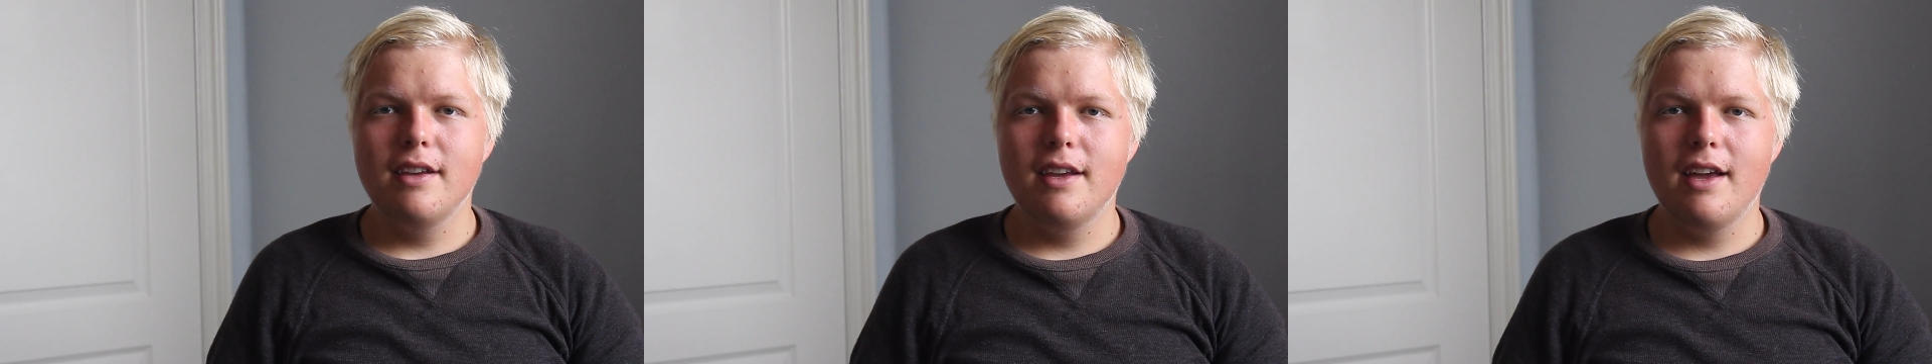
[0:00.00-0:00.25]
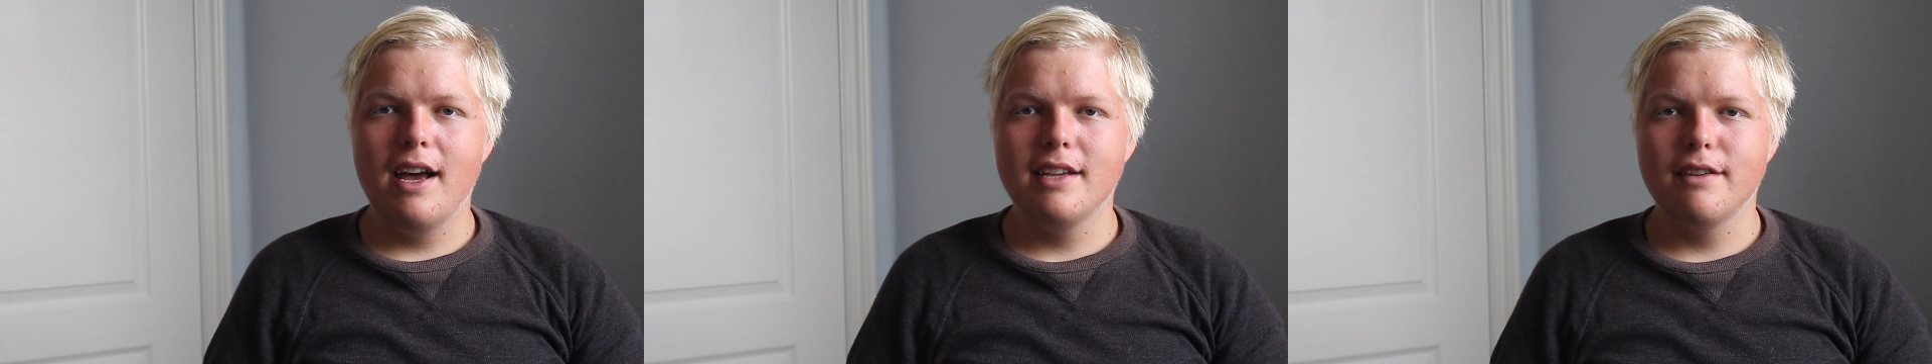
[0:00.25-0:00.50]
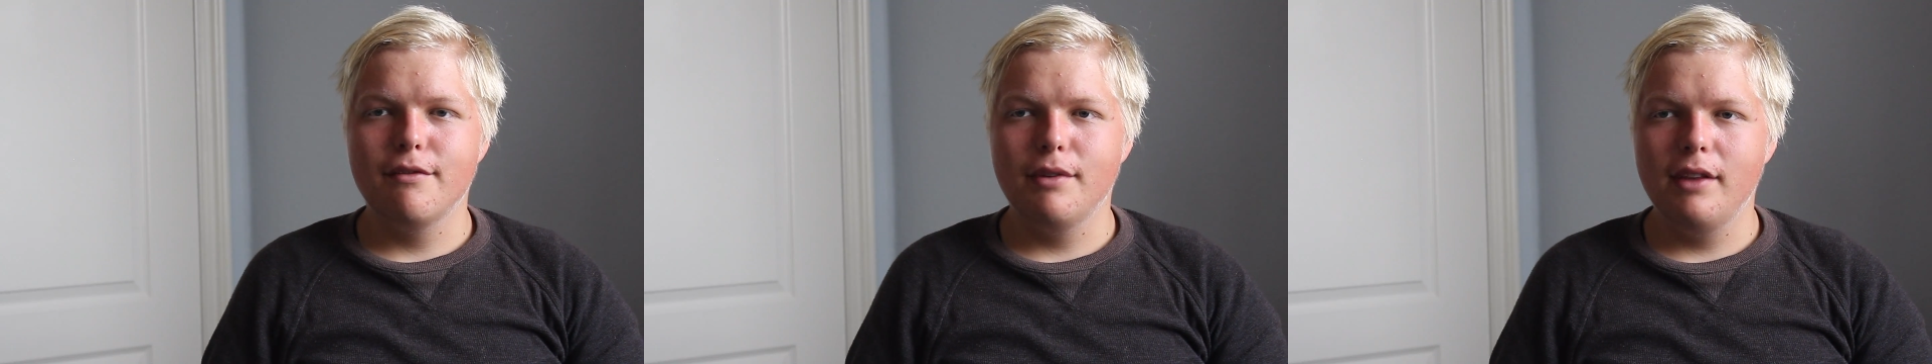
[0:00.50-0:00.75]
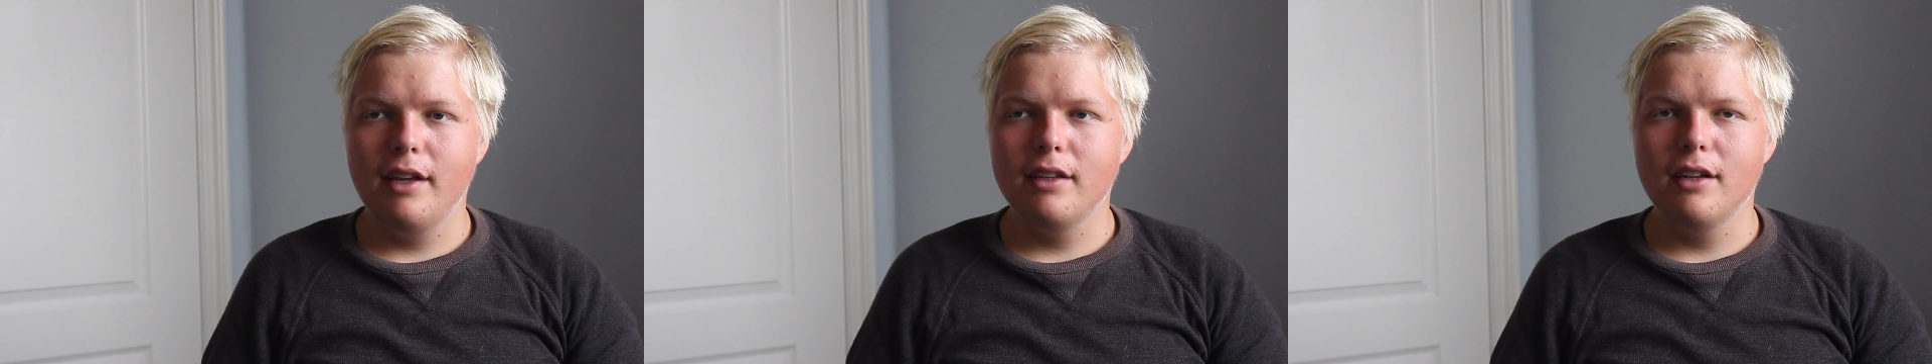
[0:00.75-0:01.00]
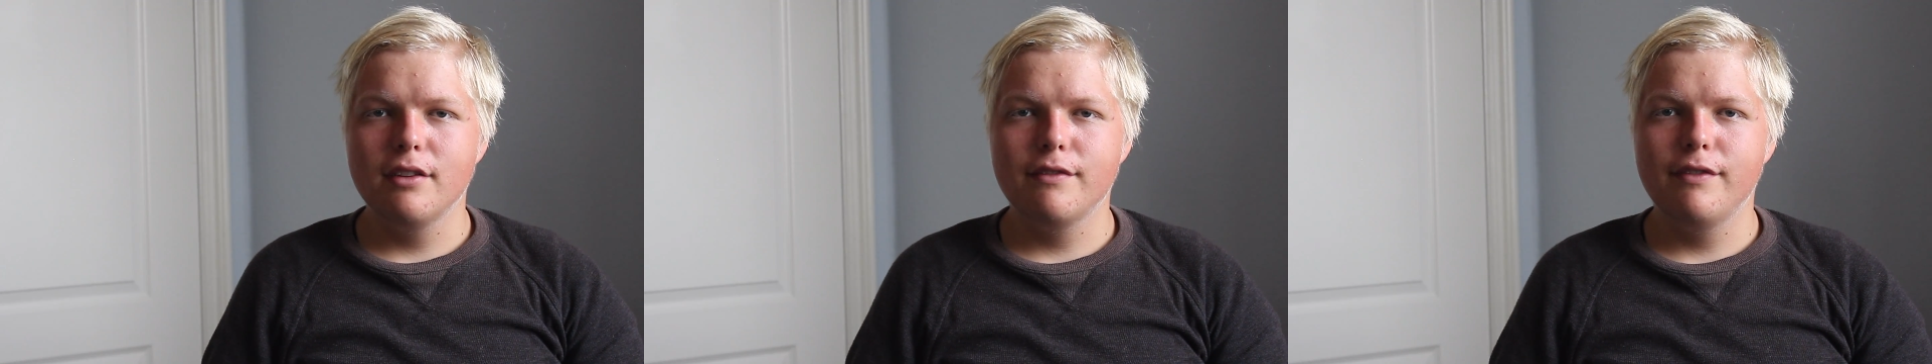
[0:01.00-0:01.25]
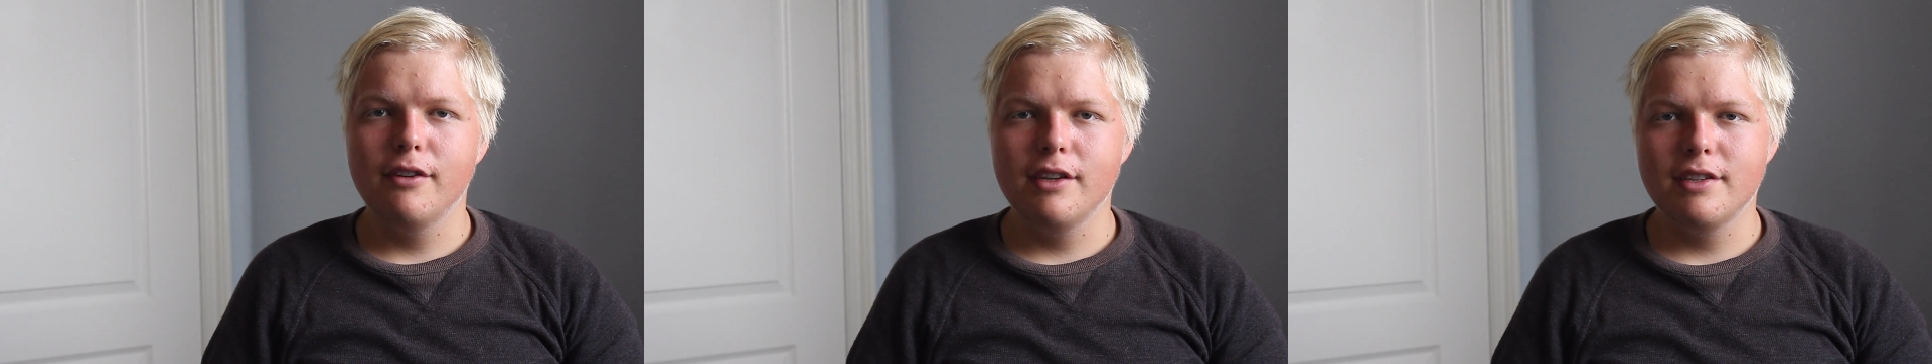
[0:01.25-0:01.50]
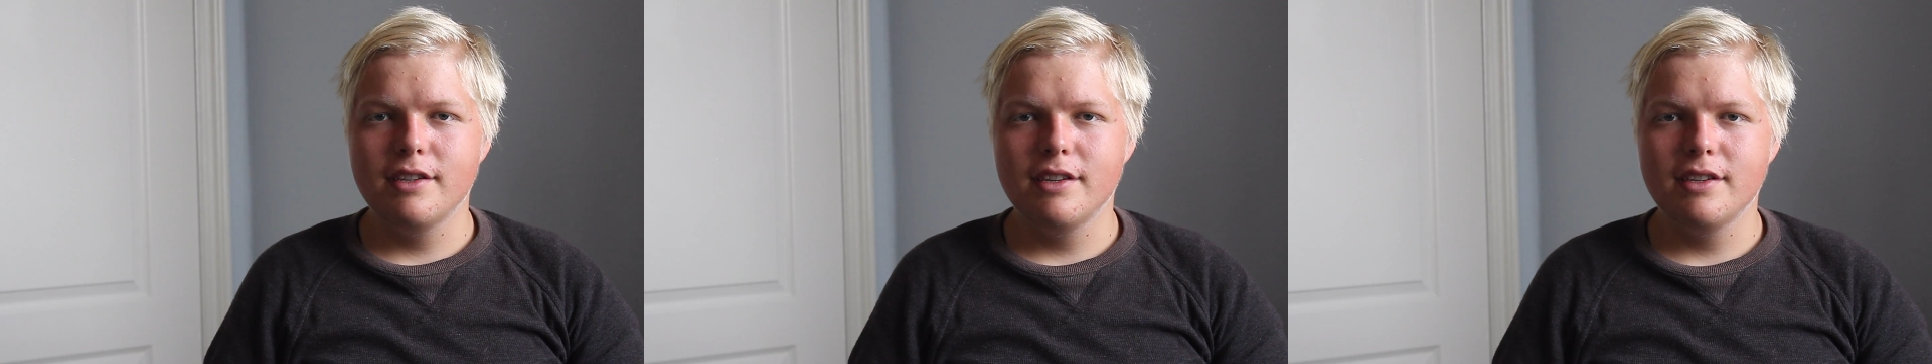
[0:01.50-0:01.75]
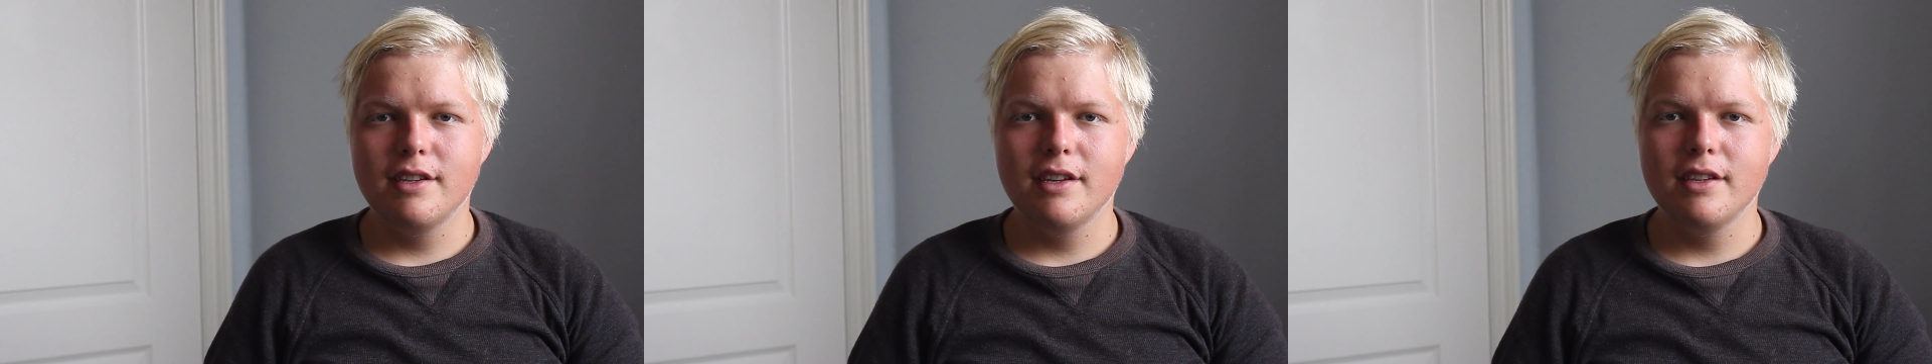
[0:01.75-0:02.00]
It has a really close focus
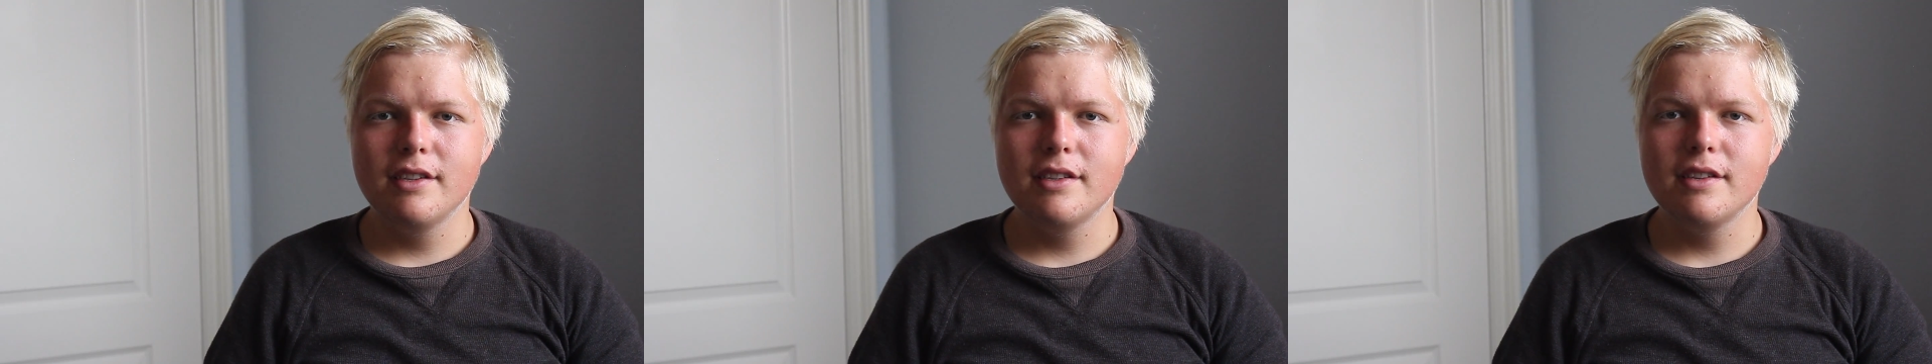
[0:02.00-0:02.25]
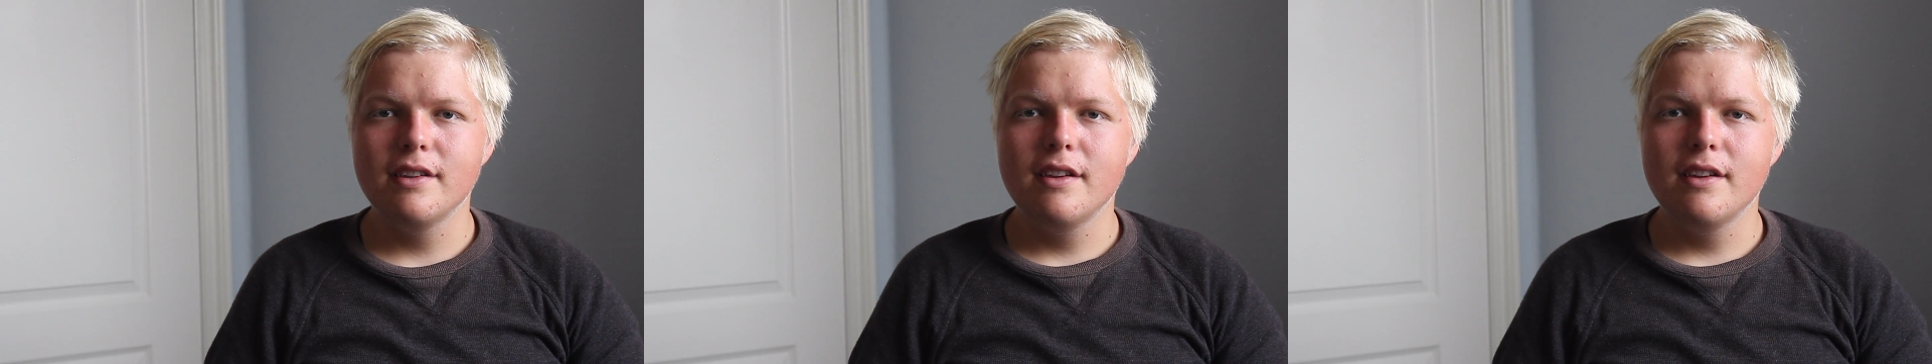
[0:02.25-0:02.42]
distance.